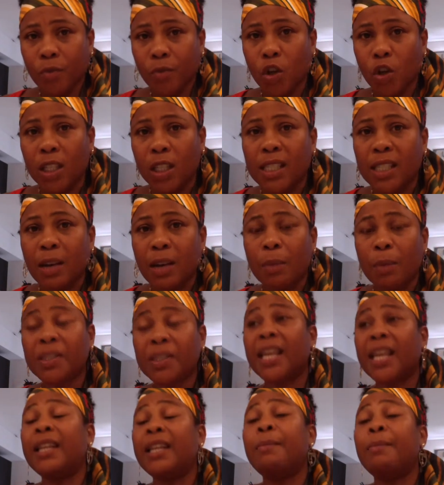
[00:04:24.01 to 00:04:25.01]
You understand what I'm
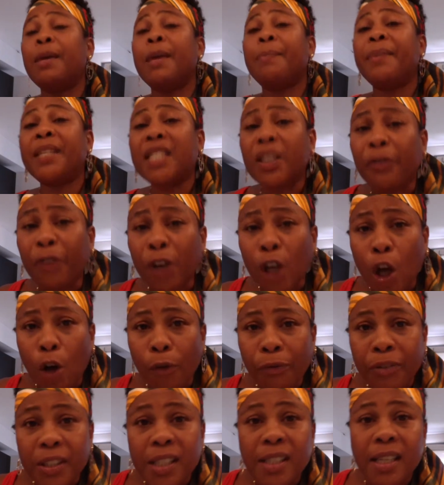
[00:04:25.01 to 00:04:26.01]
saying? It may be
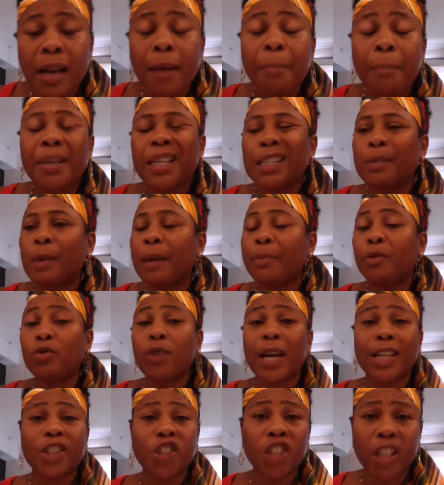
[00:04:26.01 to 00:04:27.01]
difficult for some because maybe you
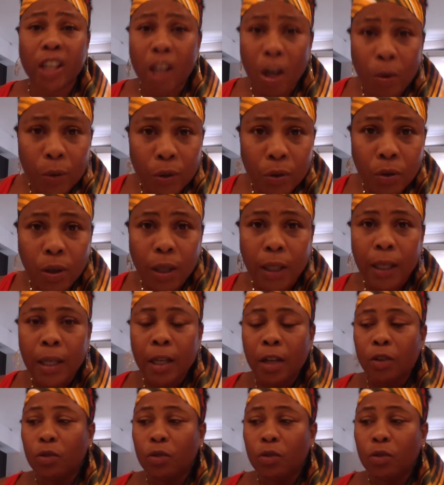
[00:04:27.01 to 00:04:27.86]
got shit going on.